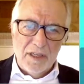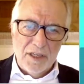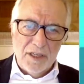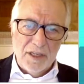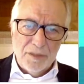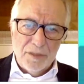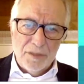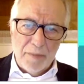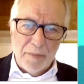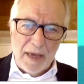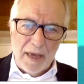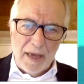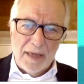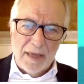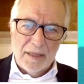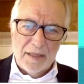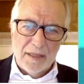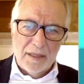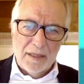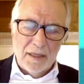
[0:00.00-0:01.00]
is
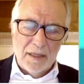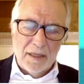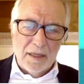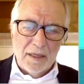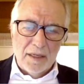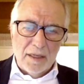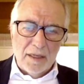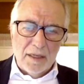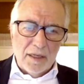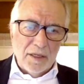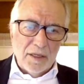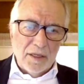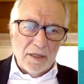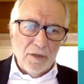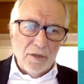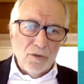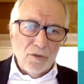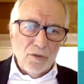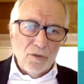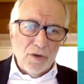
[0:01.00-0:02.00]
made,
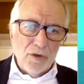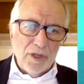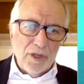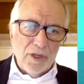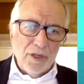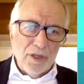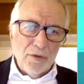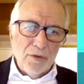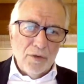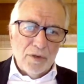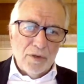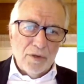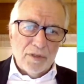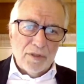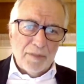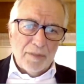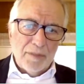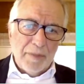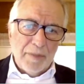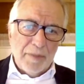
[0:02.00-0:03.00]
usually
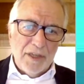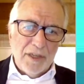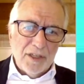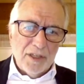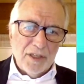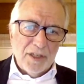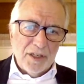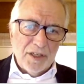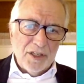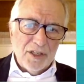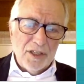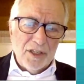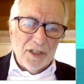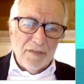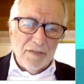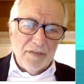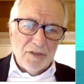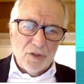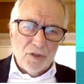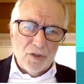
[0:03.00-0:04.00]
the patient
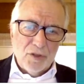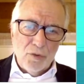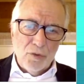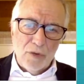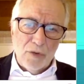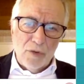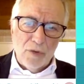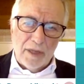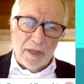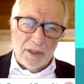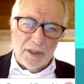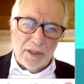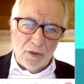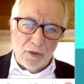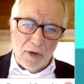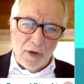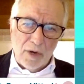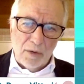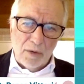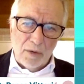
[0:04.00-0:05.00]
receives soon
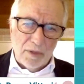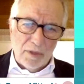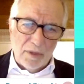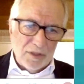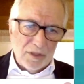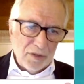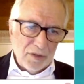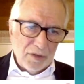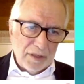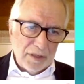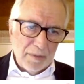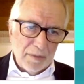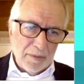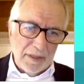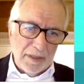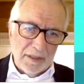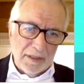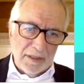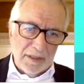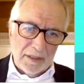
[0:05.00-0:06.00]
anticoagulant
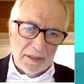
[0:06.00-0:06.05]
treatment,